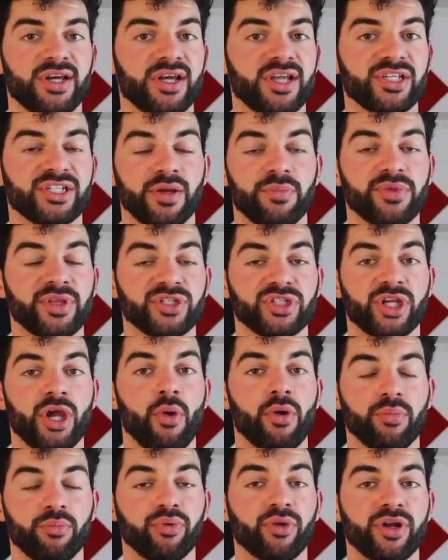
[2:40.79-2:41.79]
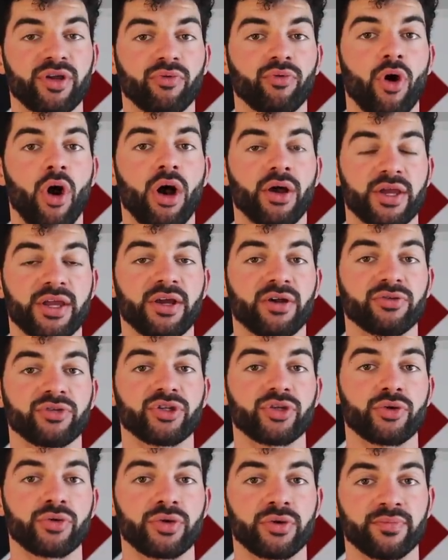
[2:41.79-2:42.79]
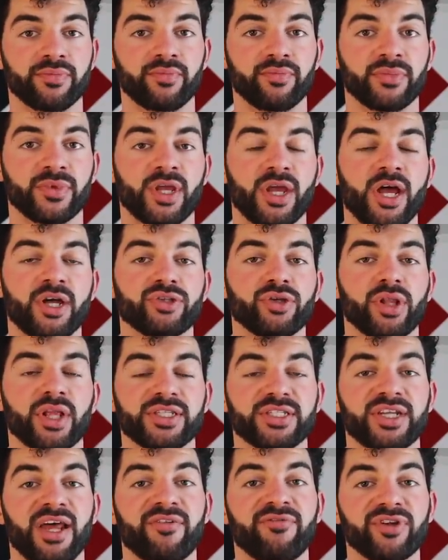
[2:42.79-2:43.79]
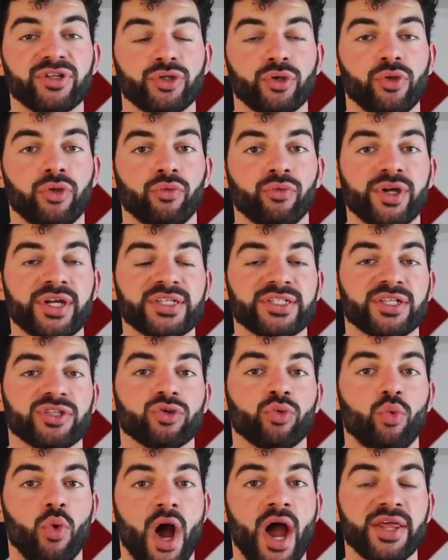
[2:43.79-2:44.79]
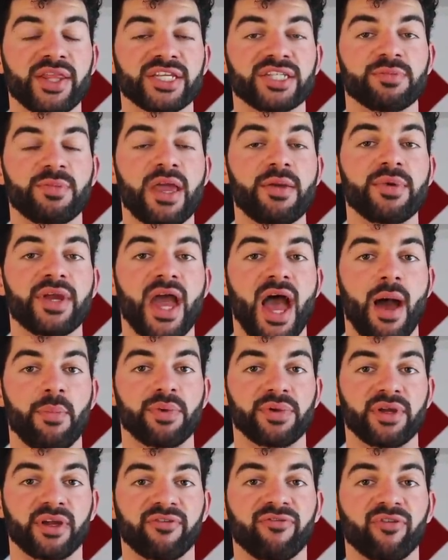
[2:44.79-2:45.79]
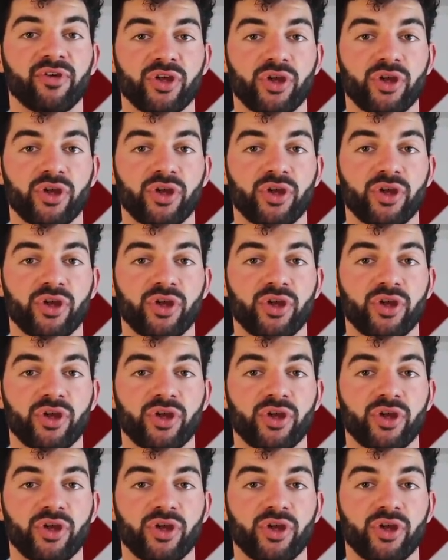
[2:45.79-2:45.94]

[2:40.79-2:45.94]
something's going pretty wrong here, dude. So let's dive into the reasons why this may be happening for